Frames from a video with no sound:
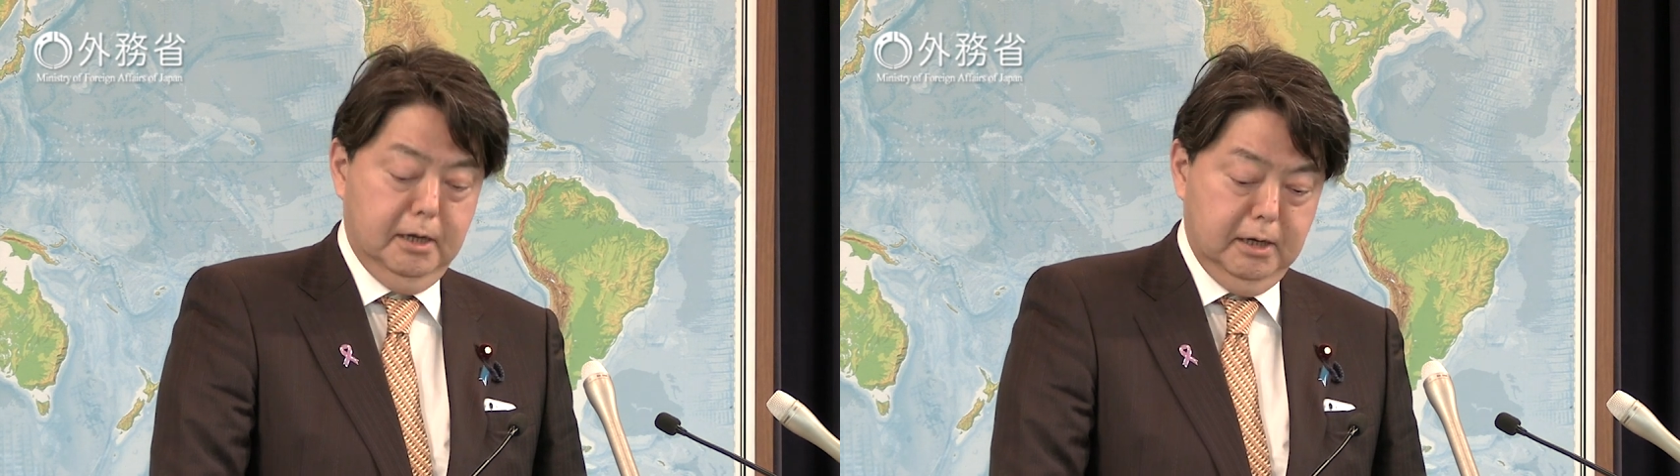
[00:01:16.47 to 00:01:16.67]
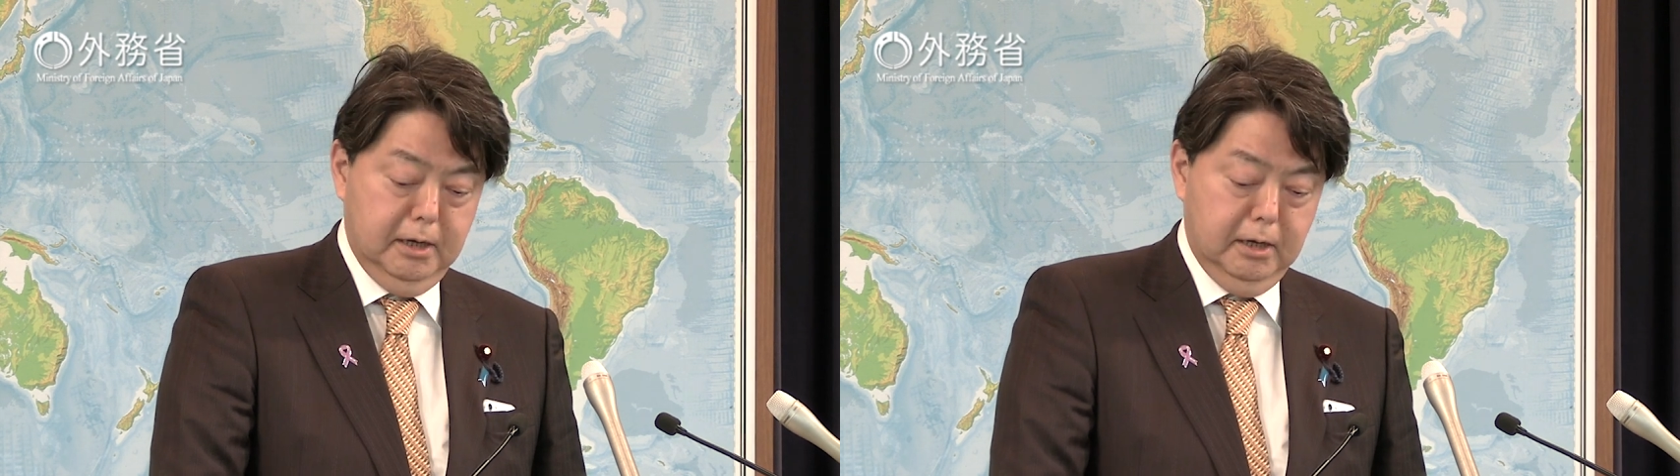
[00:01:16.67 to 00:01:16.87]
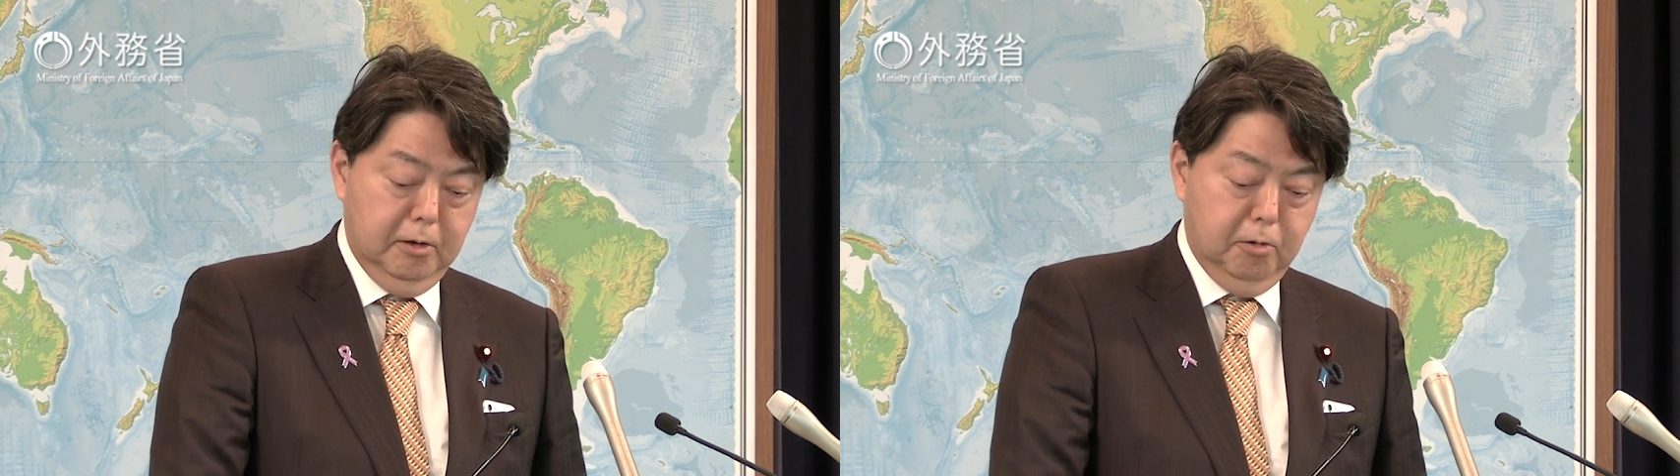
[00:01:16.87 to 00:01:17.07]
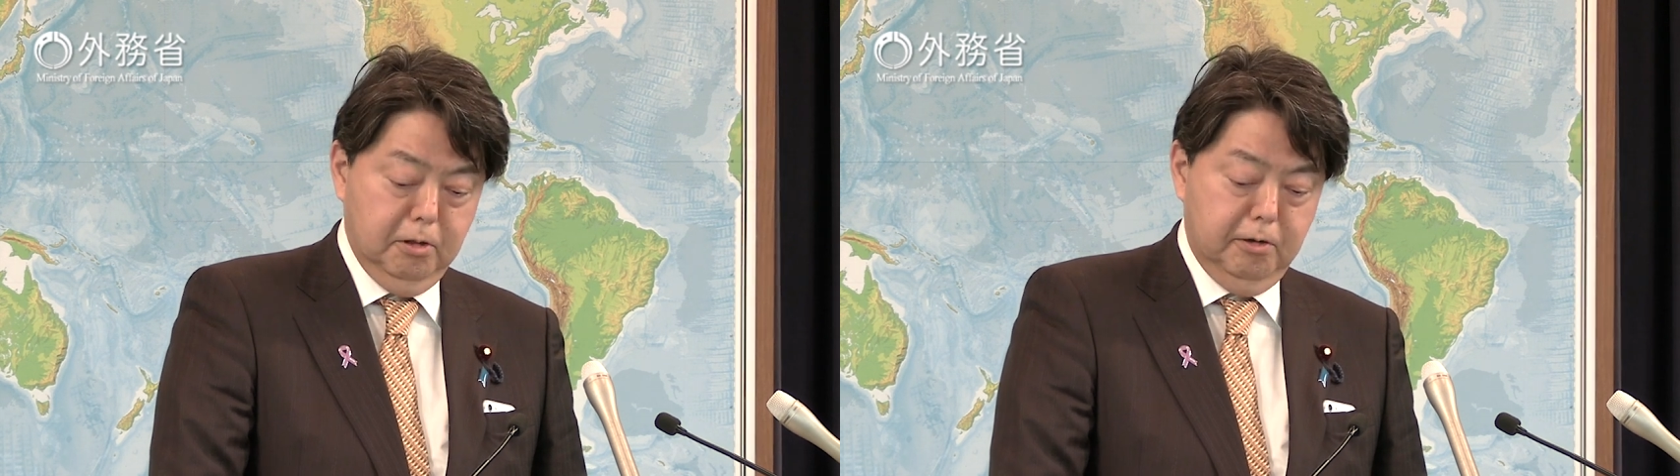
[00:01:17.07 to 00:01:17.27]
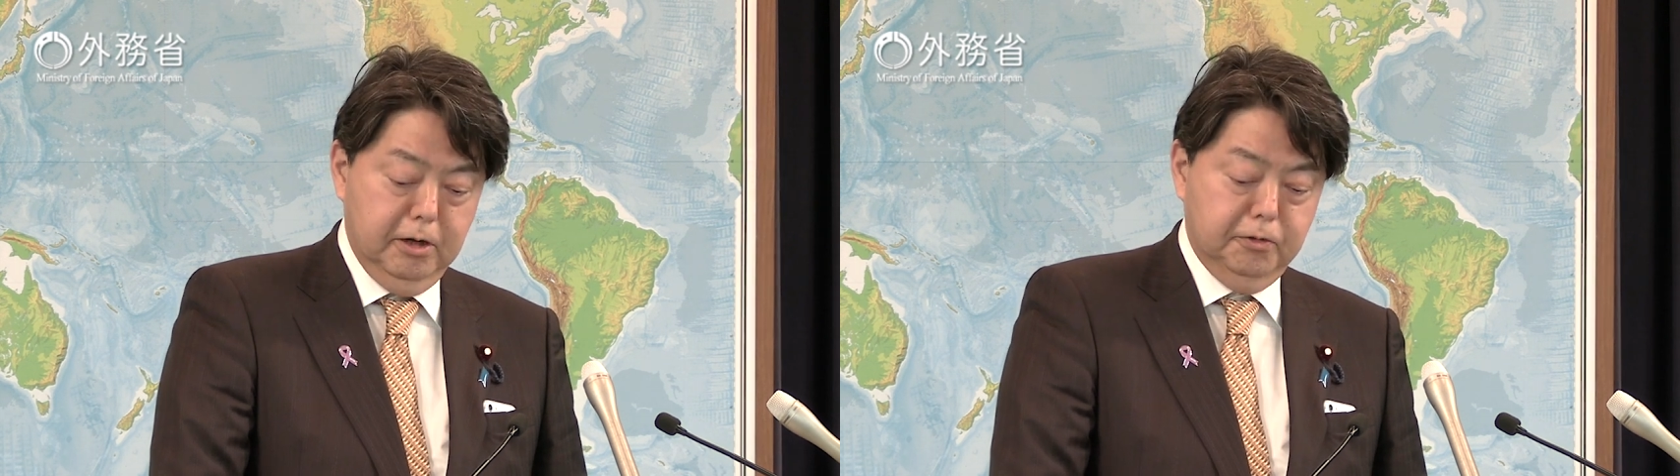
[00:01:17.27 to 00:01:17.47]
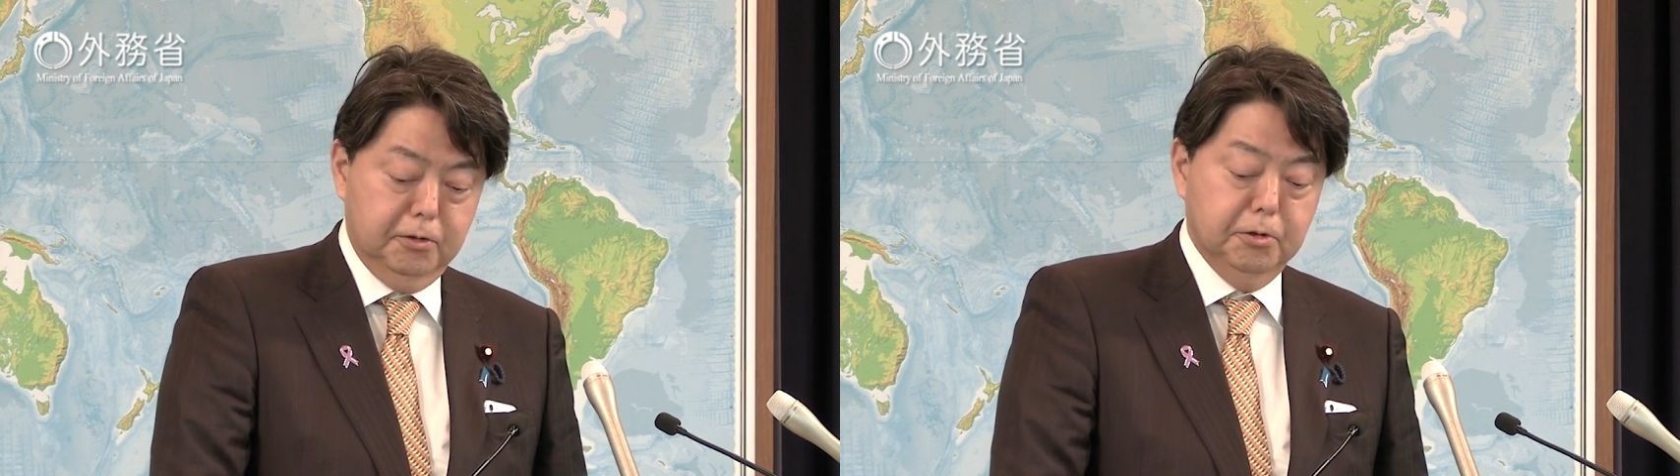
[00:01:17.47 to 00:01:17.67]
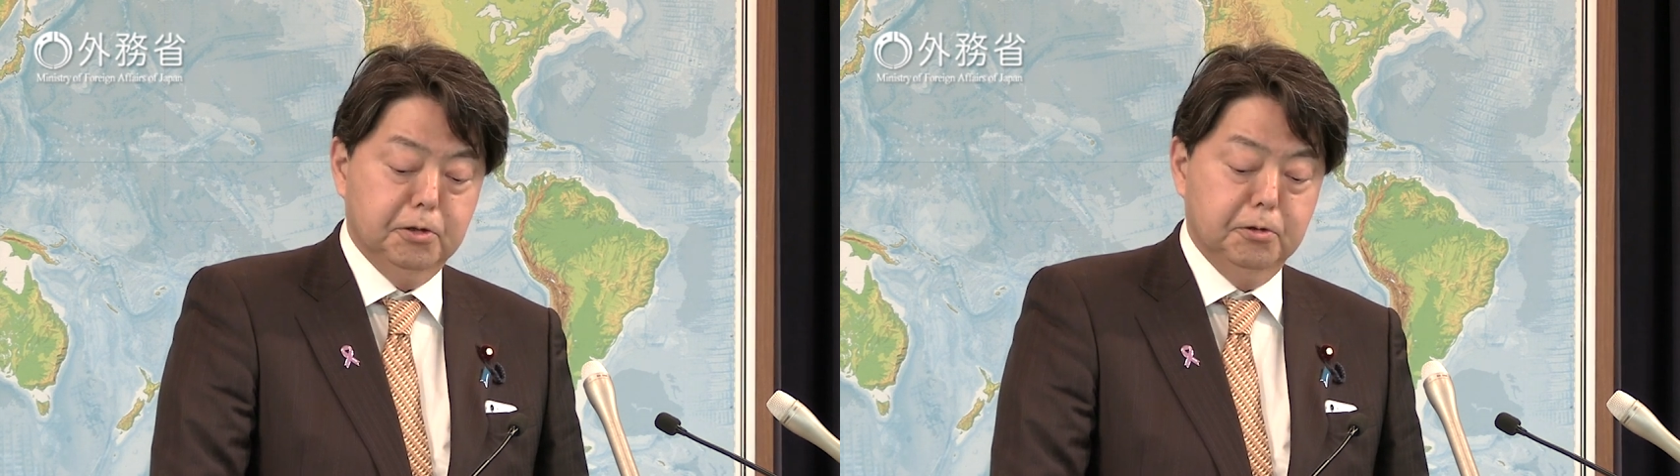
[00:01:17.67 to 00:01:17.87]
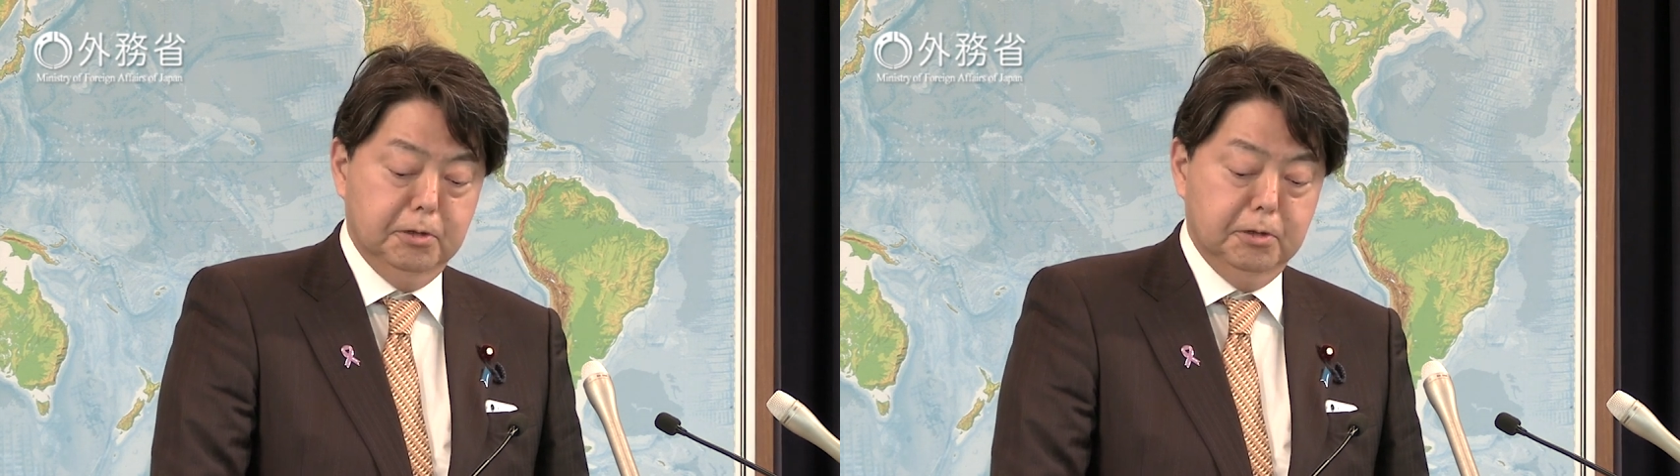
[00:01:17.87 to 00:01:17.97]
Regarding the provision